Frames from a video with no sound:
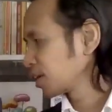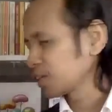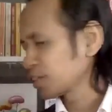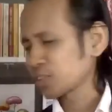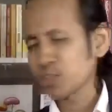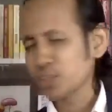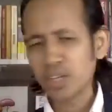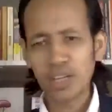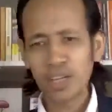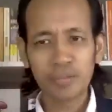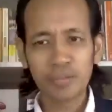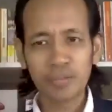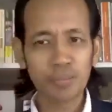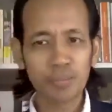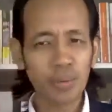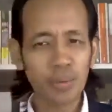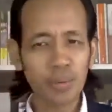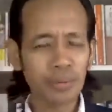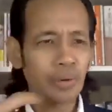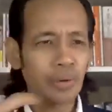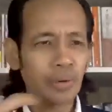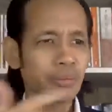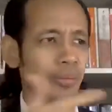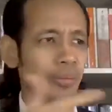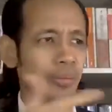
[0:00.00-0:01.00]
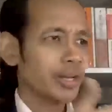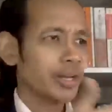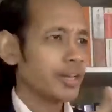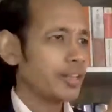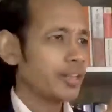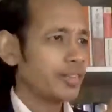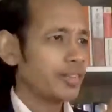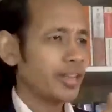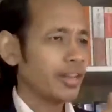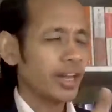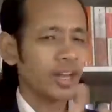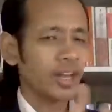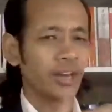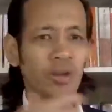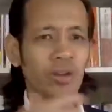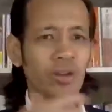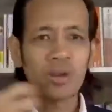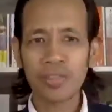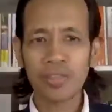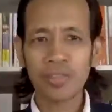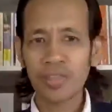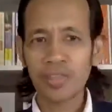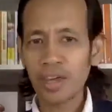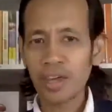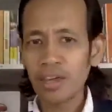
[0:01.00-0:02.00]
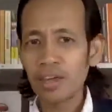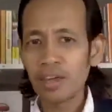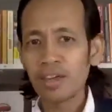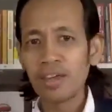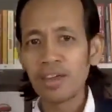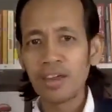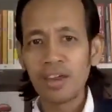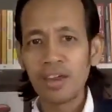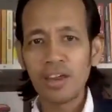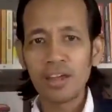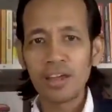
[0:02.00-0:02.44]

I should have put my money there, not there.